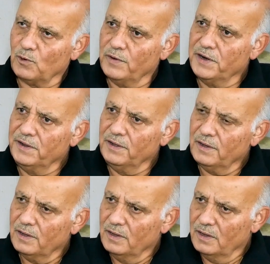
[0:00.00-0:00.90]

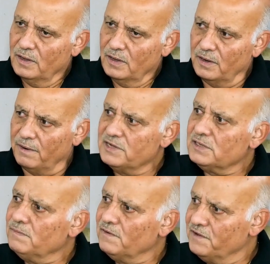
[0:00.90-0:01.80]
providing a
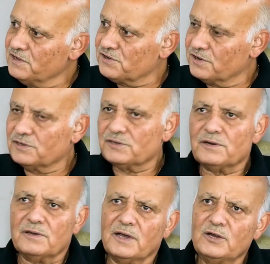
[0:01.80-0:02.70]
reasonable fee
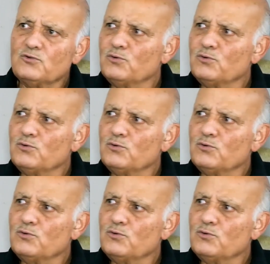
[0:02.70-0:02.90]
structure,